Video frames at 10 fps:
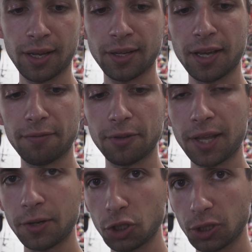And I have
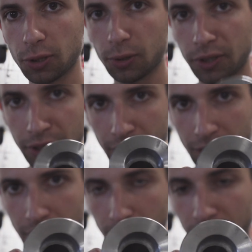another shoulder
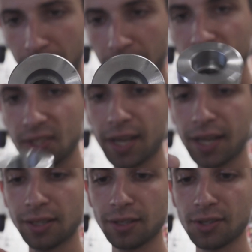on the other side.